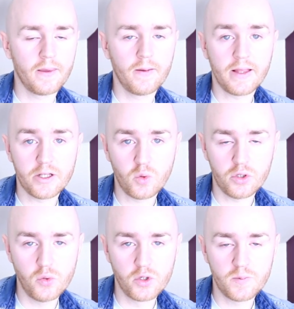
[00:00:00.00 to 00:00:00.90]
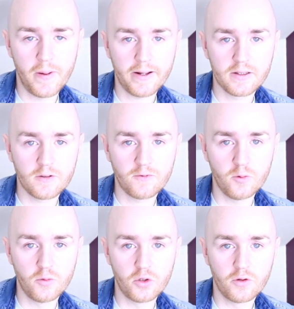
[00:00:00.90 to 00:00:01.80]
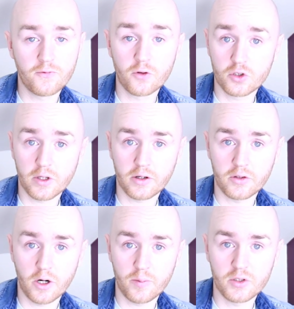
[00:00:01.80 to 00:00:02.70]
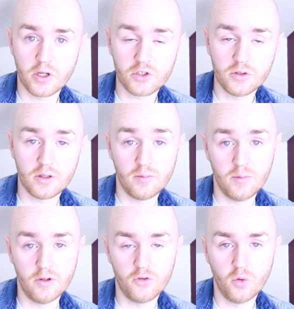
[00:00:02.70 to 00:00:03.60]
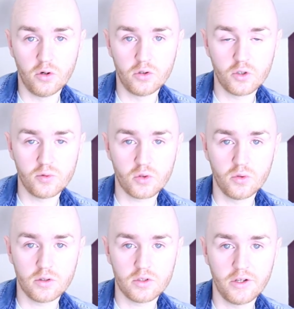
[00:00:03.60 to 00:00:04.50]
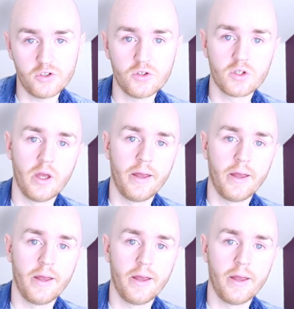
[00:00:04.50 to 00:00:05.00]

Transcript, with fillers: that's what to expect from your first psychotherapy session and maybe a few other subsequent sessions.